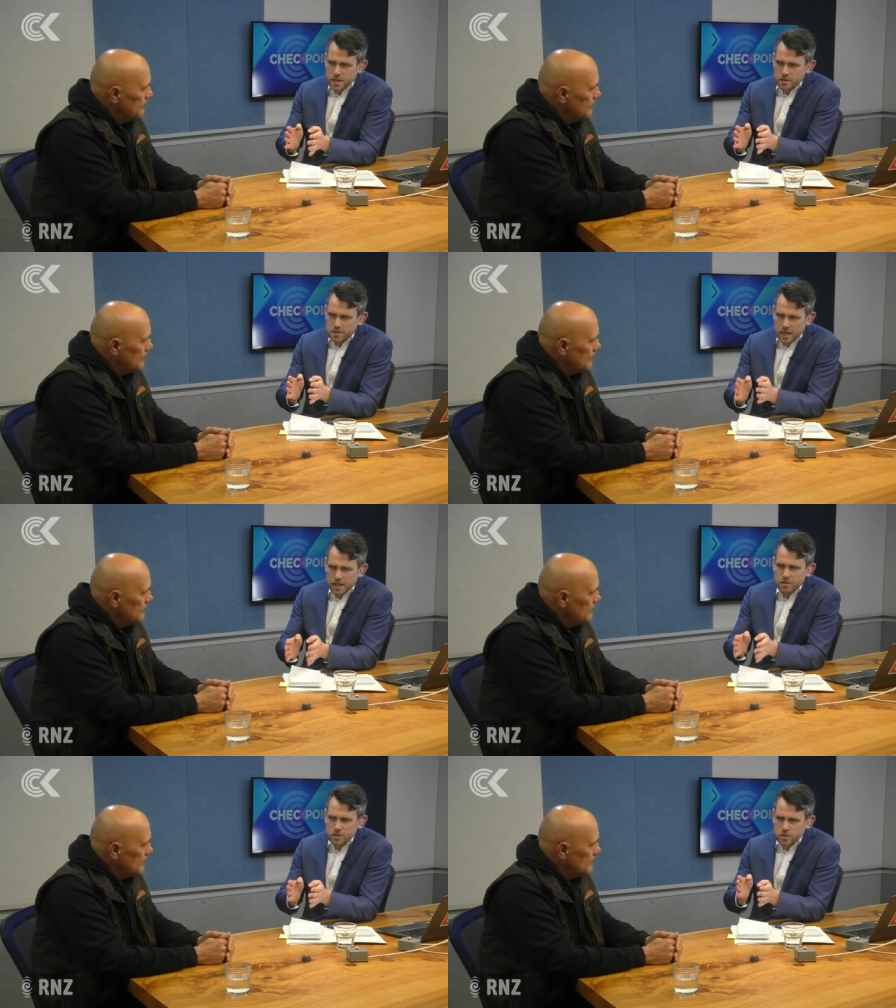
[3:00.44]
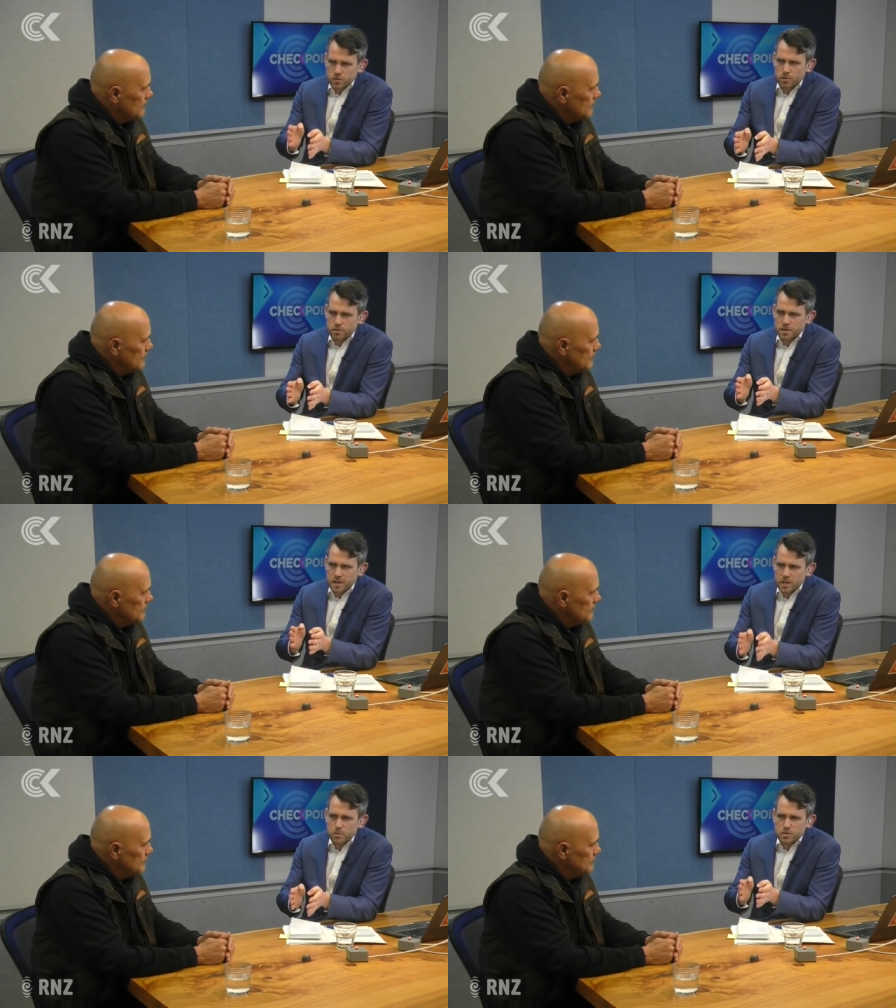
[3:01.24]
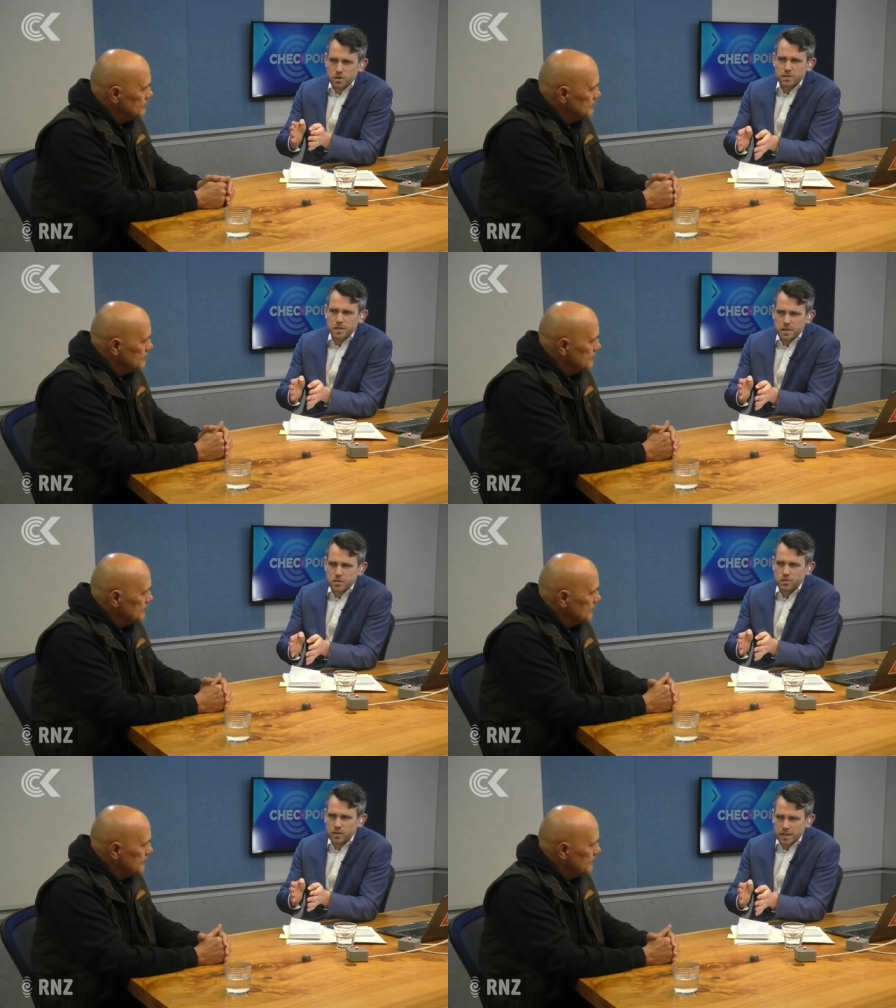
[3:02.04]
here and telling the truth that he was not the initial